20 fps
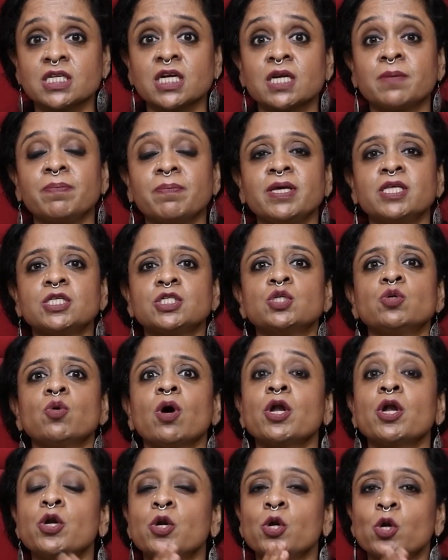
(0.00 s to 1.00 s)
it means you
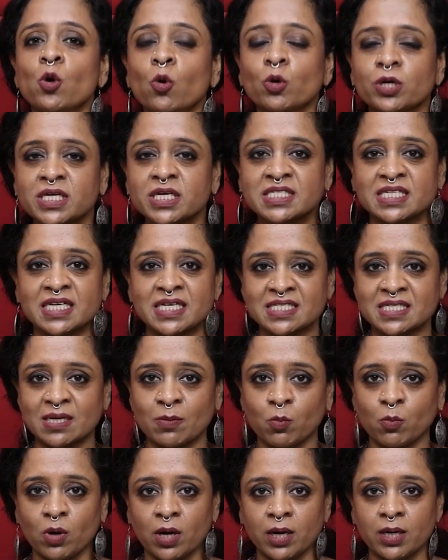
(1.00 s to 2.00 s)
are noticing
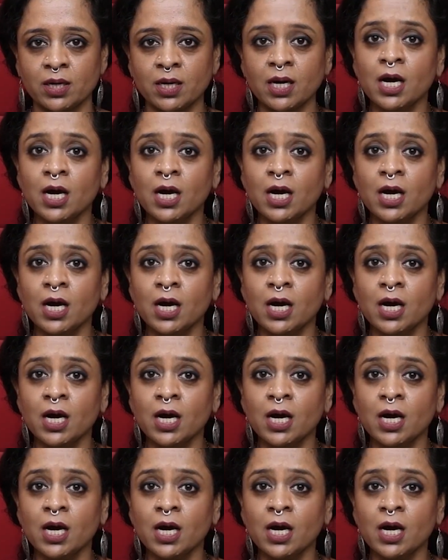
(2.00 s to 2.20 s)
someone.